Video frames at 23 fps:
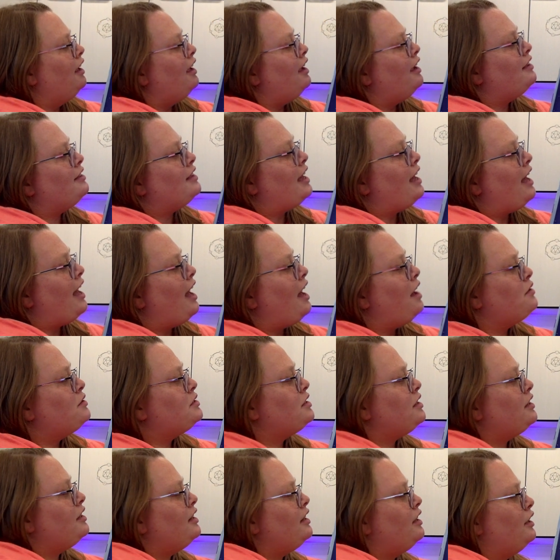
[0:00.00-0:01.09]
And that house
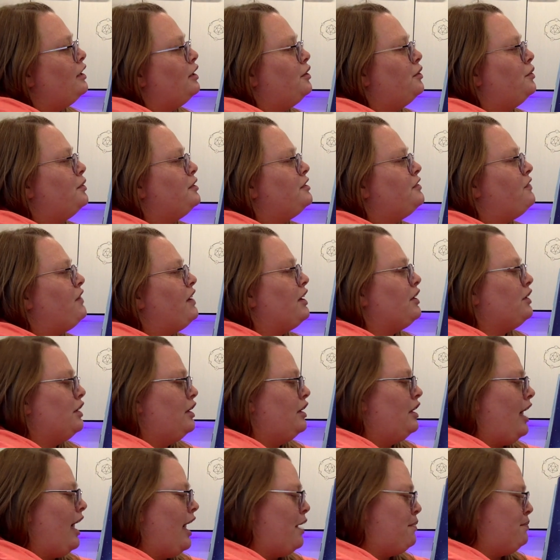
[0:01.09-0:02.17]
on a hill was very
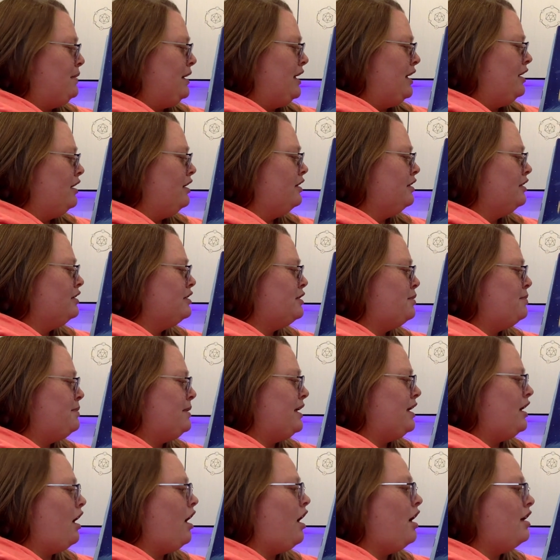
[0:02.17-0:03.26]
happy to
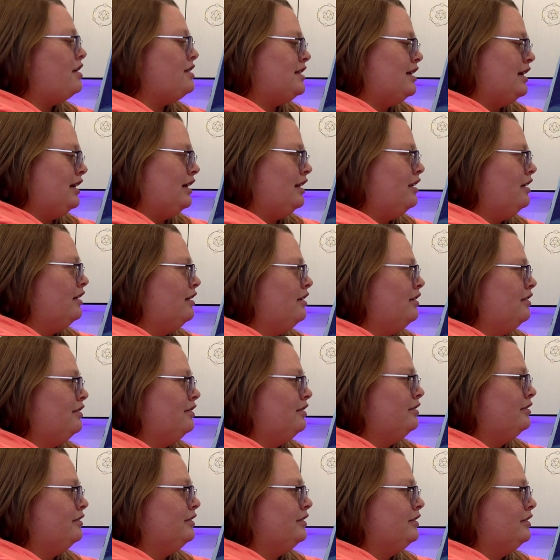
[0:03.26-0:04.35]
be haunted.
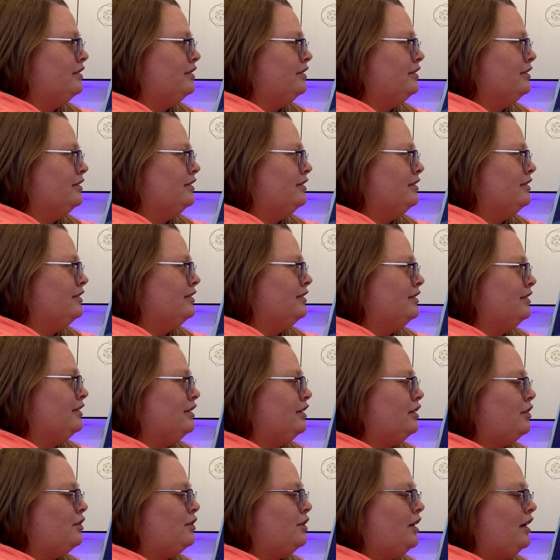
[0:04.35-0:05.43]

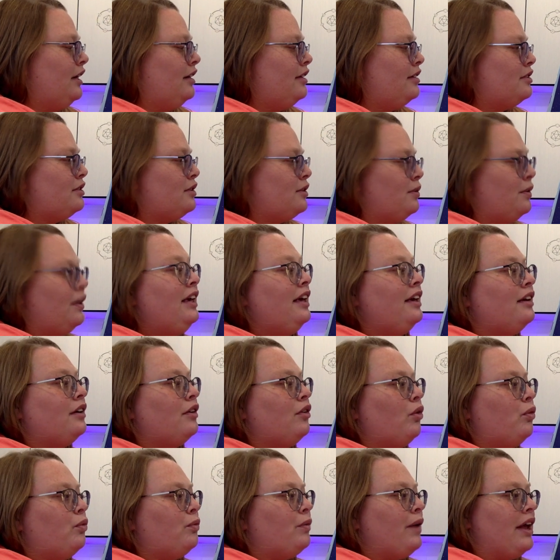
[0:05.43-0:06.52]
Creak, squeak,
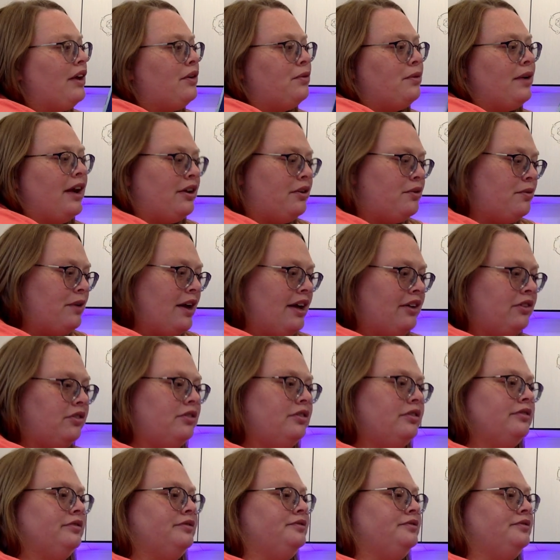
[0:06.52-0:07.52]
rattle, rattle, rattle.